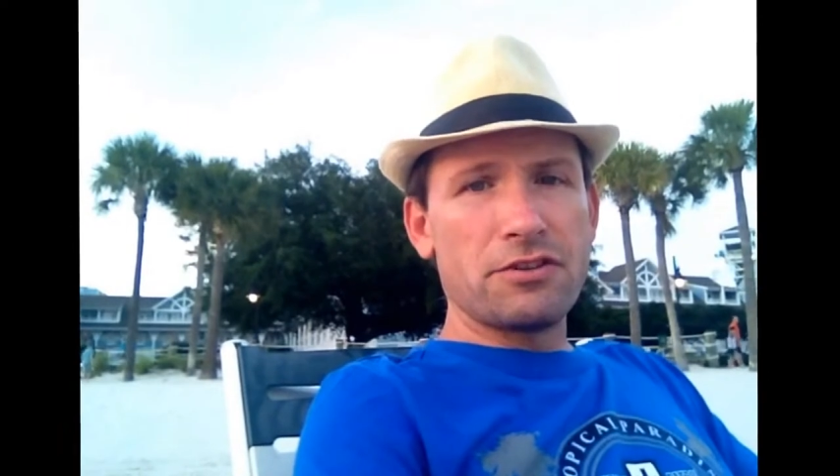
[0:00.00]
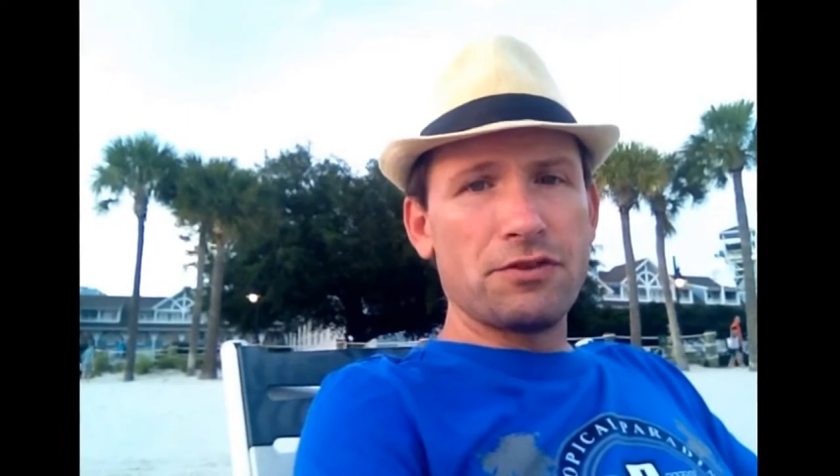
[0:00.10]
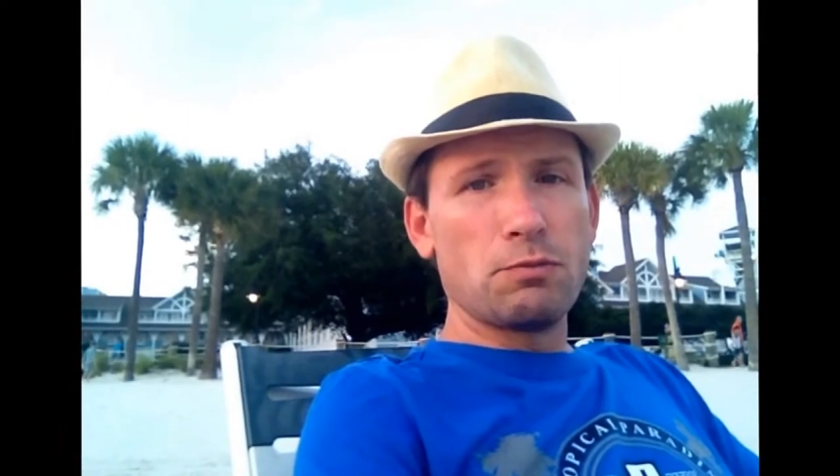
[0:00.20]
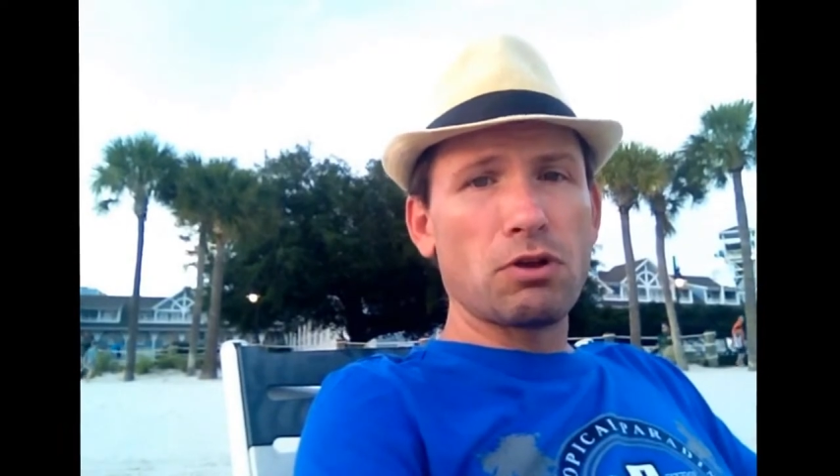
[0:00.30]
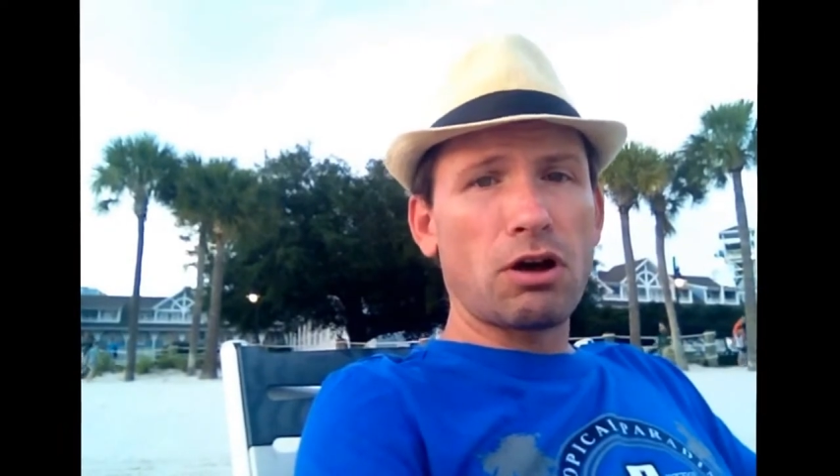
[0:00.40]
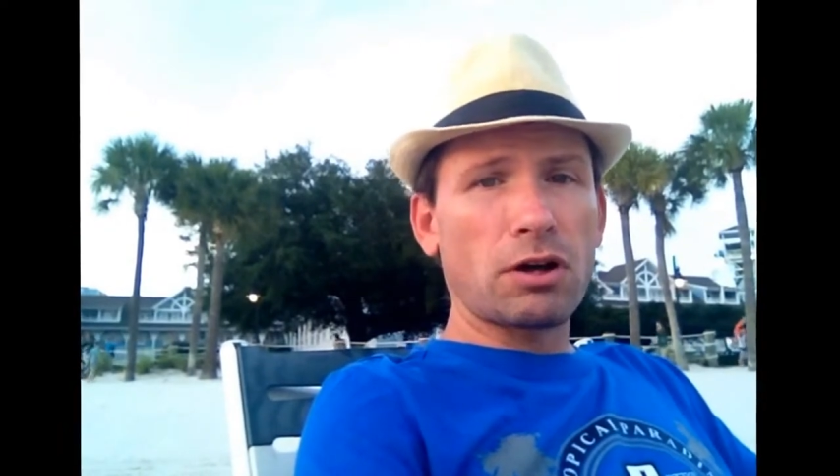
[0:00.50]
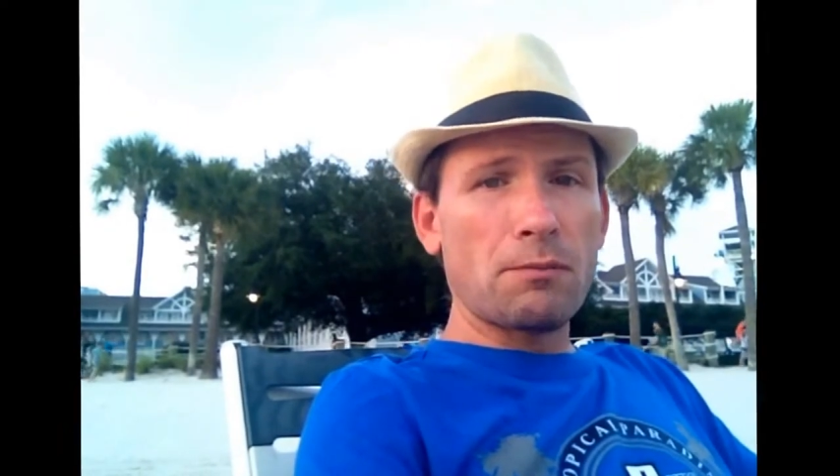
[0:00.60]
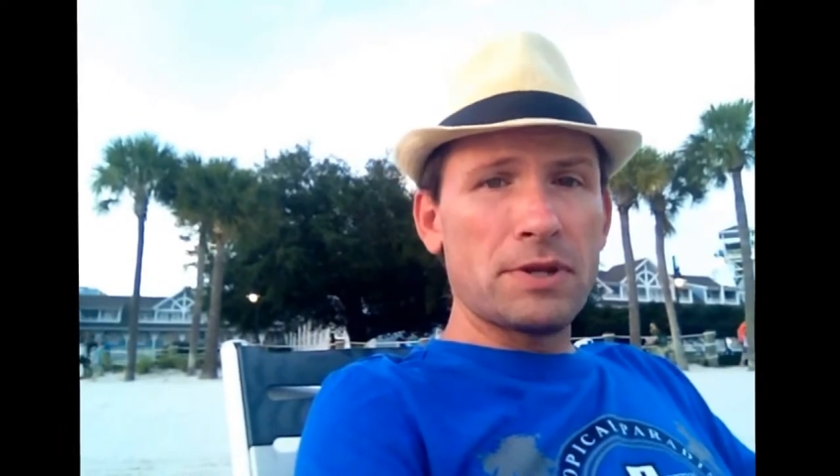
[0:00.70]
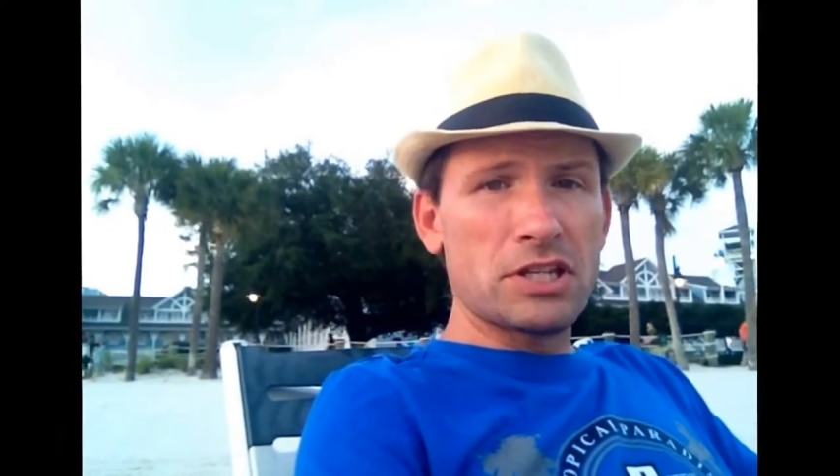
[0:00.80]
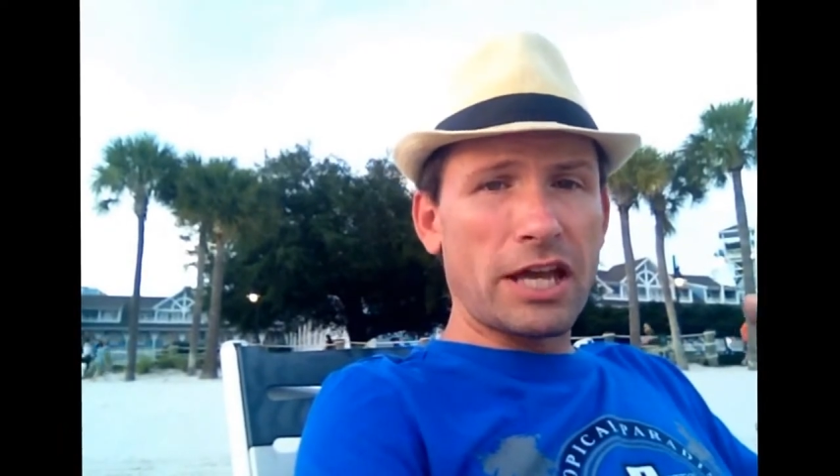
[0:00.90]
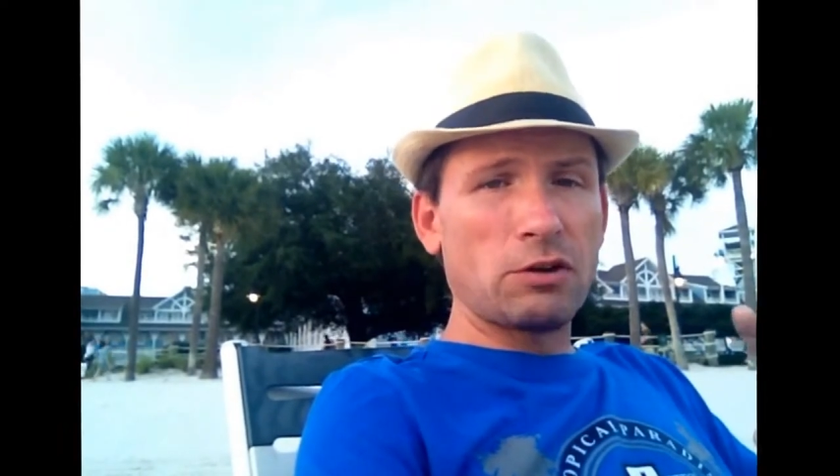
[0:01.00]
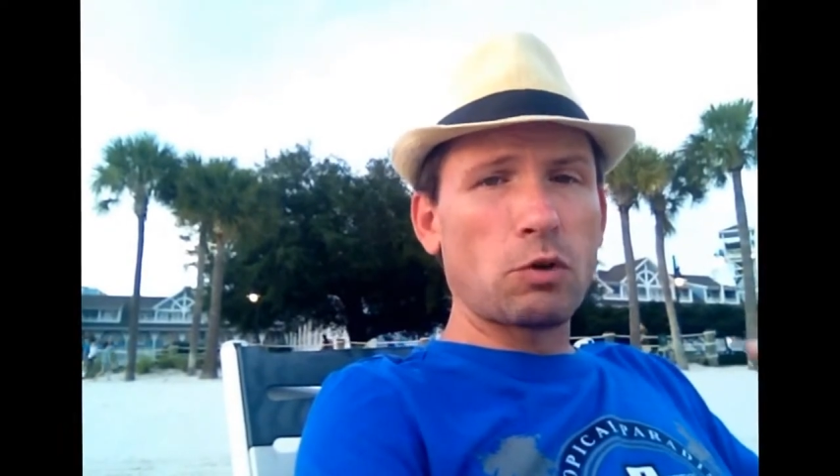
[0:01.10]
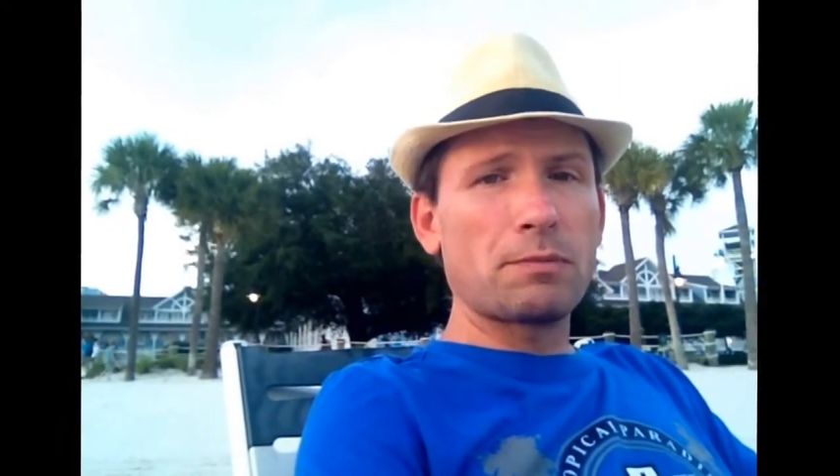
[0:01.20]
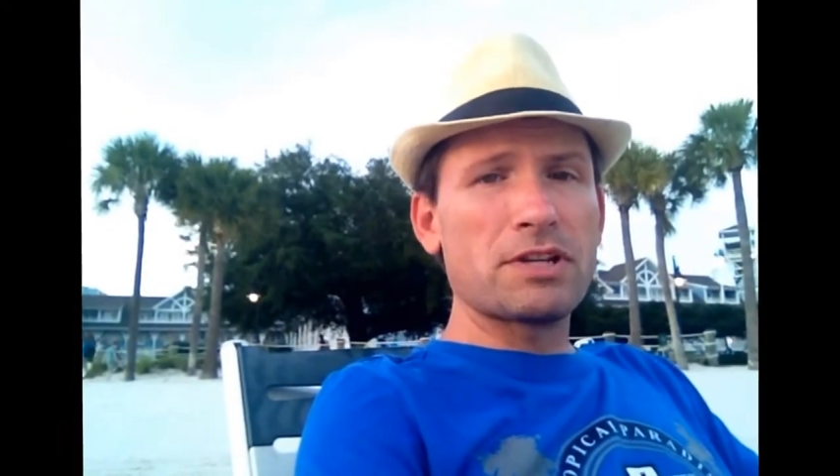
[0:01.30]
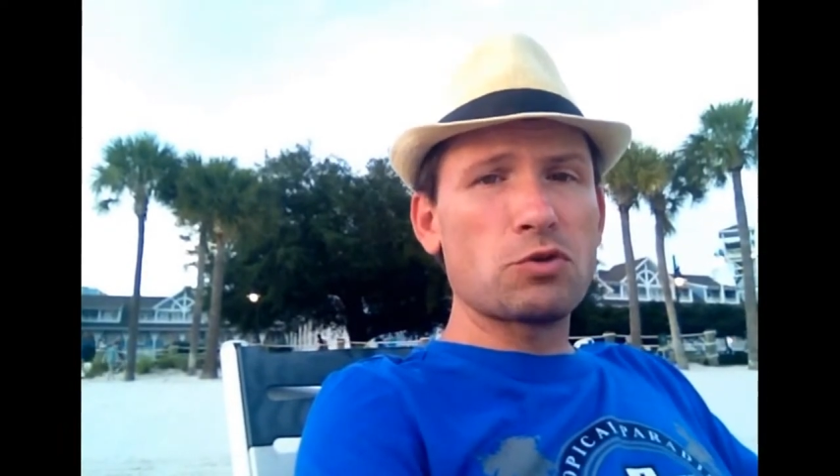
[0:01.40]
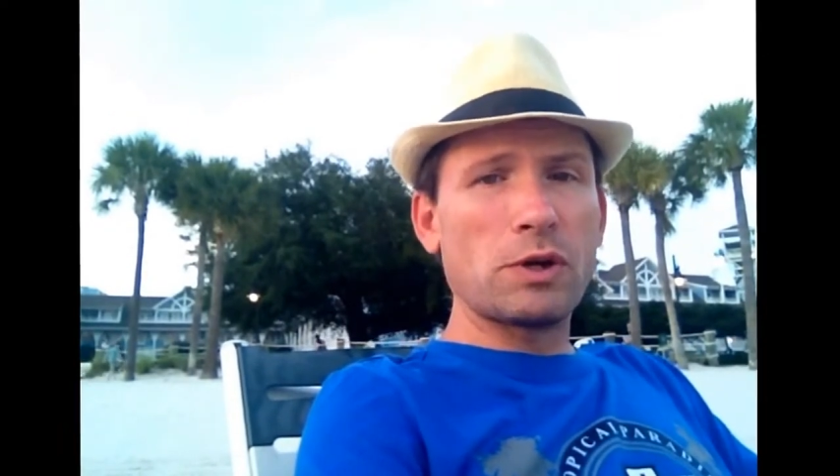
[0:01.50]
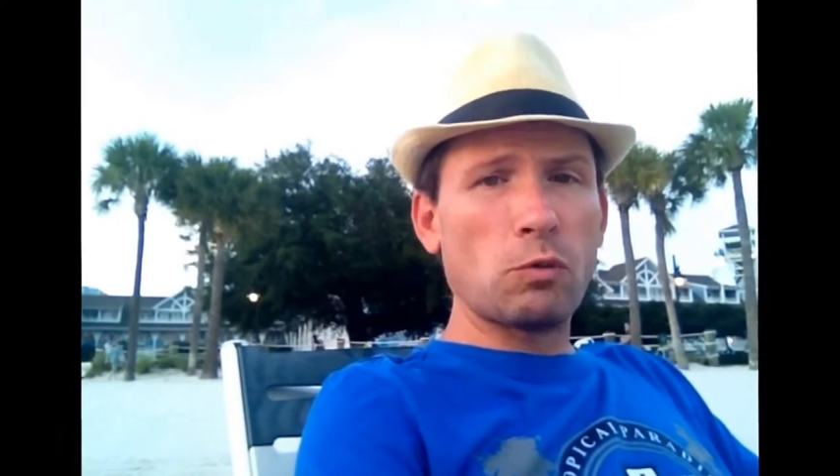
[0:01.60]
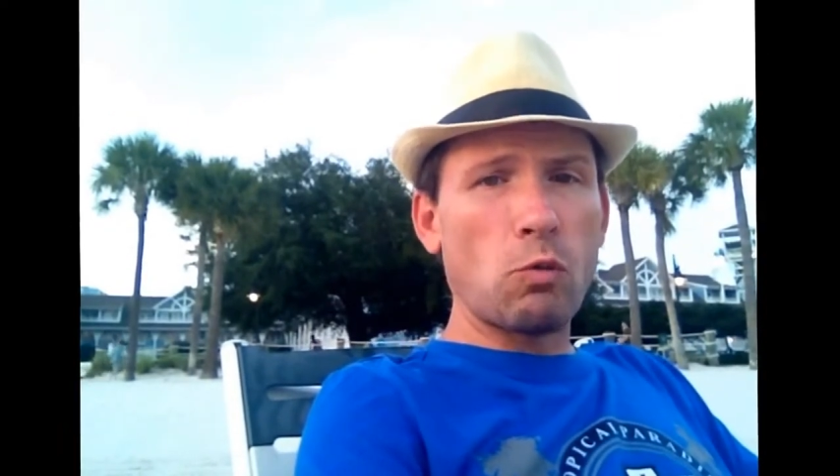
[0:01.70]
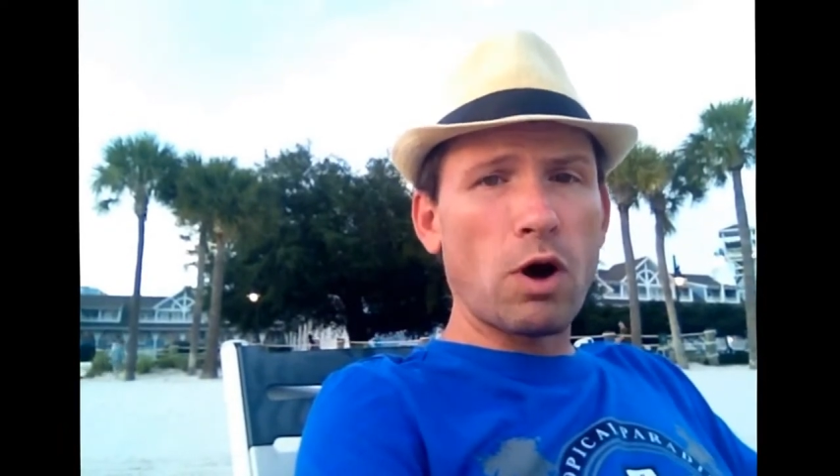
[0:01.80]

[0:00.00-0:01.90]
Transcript: if you blog anywhere between